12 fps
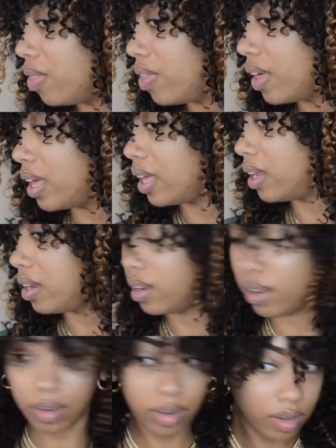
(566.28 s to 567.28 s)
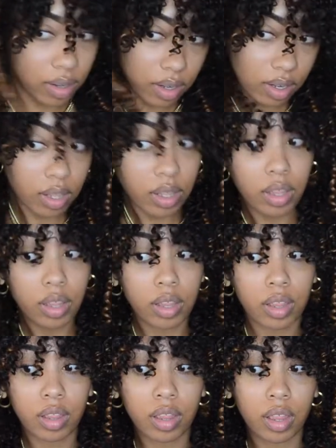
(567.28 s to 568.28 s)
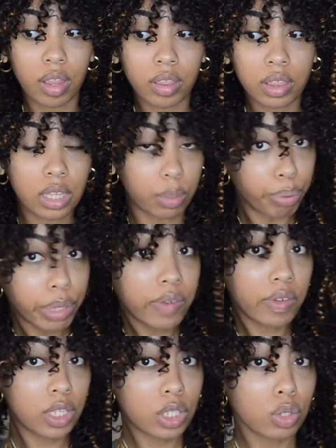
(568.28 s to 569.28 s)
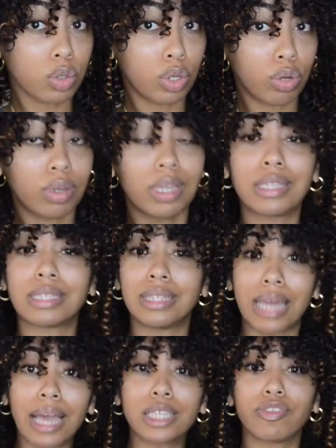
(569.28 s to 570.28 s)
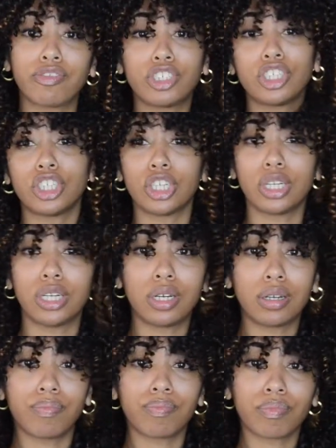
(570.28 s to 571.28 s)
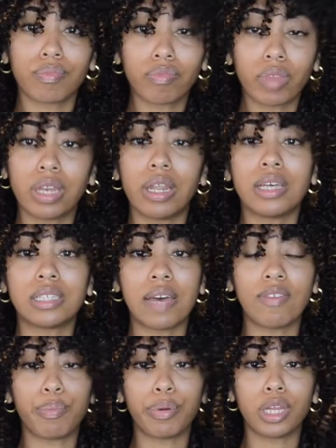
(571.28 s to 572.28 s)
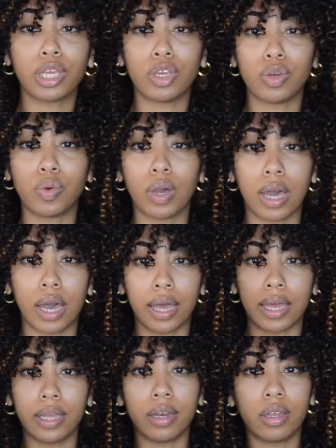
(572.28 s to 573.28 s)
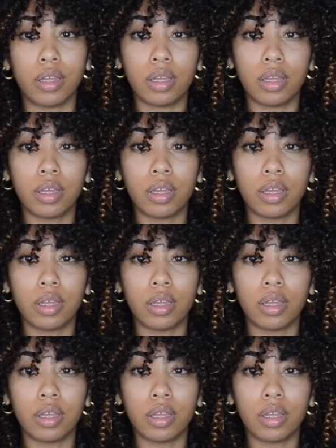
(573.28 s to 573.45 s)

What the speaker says: than the previous two units, that's for sure. It does have a pretty cute cut.